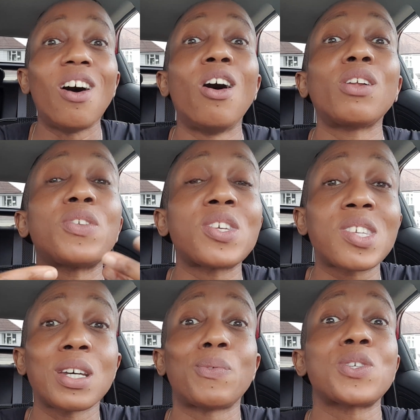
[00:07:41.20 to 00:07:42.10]
all of this
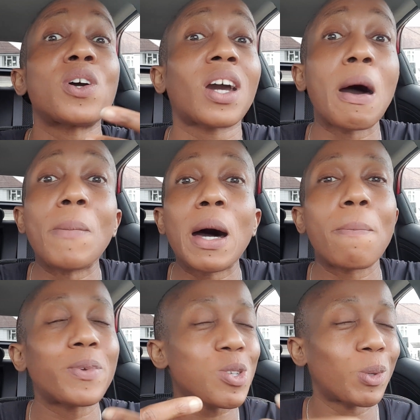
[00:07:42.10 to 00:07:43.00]
stuff is going to come
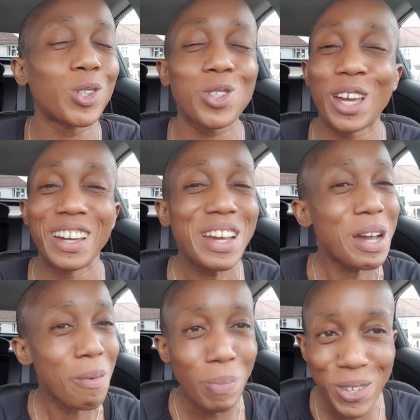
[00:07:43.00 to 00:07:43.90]
up. Spiritual
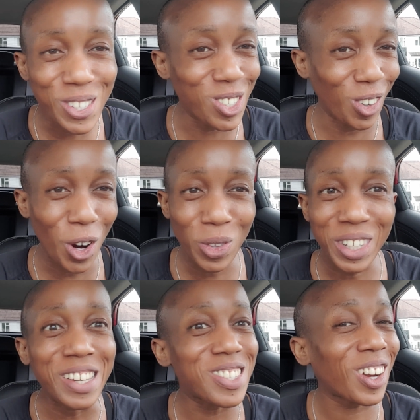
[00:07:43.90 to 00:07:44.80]
business growth
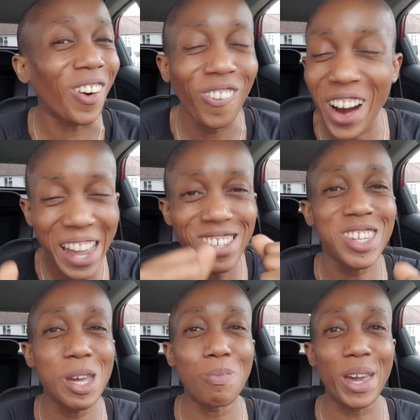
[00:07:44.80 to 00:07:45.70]
is
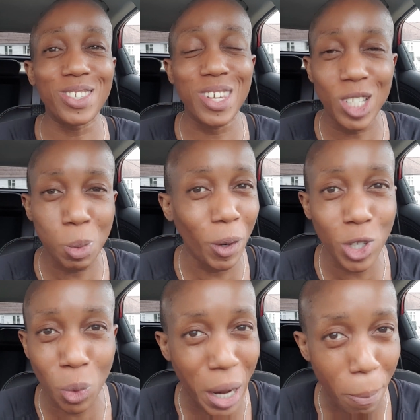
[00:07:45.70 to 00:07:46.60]
crazy amazing,
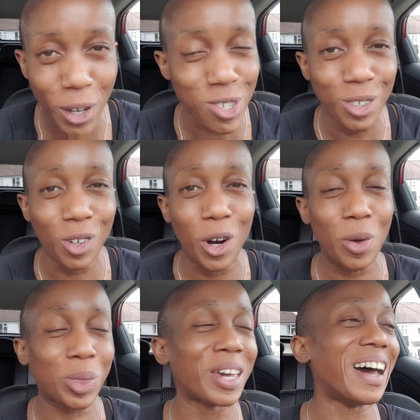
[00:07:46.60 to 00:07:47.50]
spiritual and personal
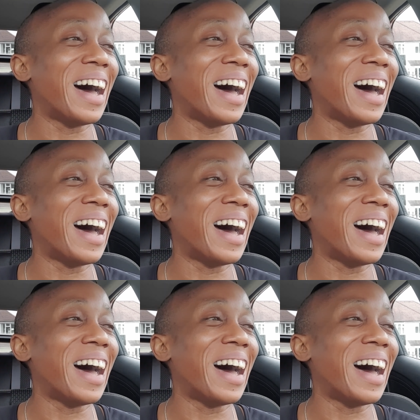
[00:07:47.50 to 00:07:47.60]
growth.